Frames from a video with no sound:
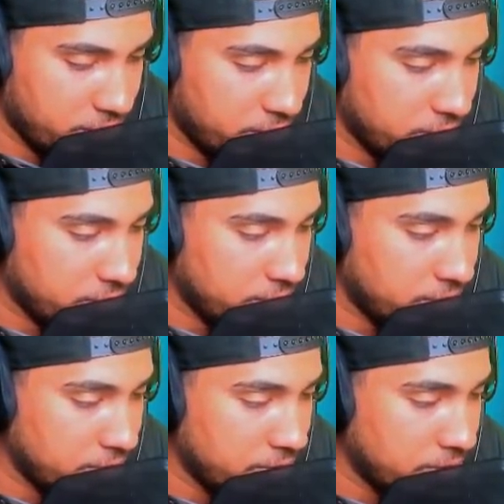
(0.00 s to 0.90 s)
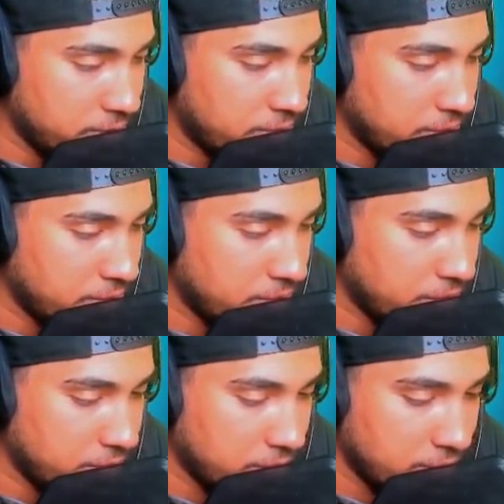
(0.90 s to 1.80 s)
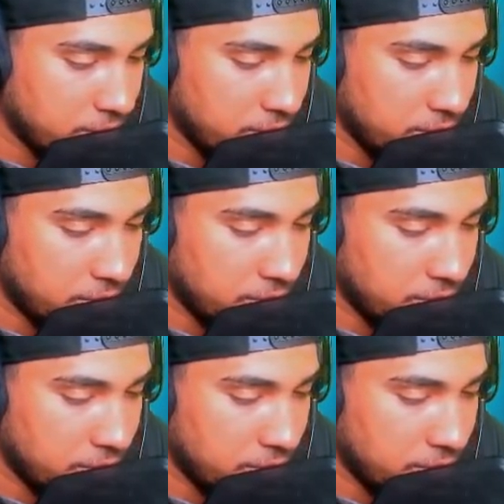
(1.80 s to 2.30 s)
Nothing is said.